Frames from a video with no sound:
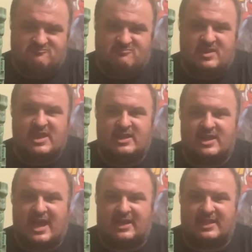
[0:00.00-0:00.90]
he'd
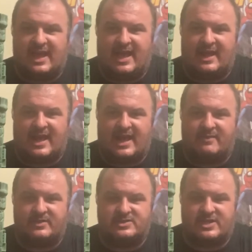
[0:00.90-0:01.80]
knock the heck out
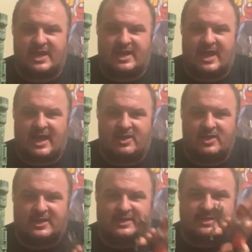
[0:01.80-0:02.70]
of a Jedi.
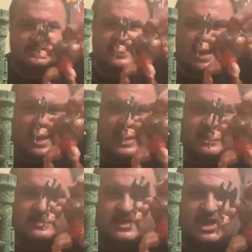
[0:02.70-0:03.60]
Look at this guy,
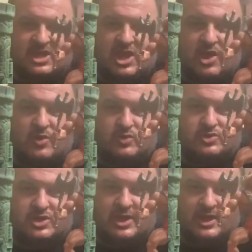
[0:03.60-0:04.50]
he's
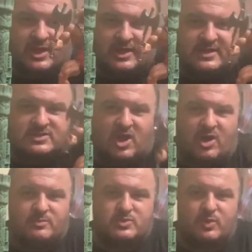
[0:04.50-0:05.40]
huge. His
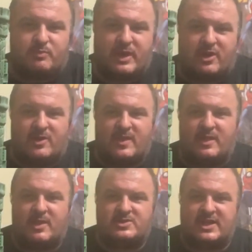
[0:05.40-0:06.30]
arms were bigger
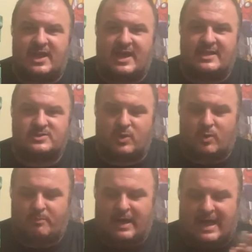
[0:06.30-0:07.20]
than the Jedi's
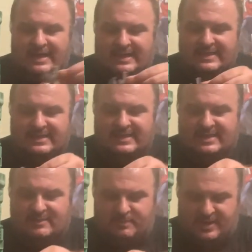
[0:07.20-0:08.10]
whole body.
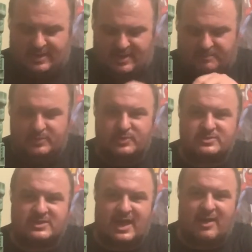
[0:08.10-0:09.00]
He'd pick up Luke
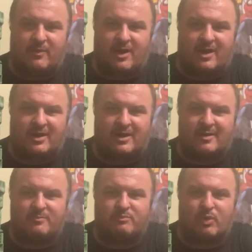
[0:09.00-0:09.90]
Skywalker
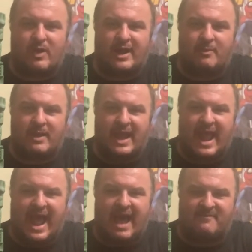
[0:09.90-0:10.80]
and break him in
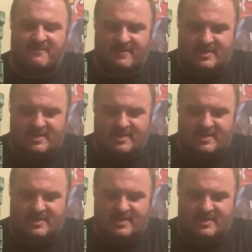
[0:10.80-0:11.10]
half.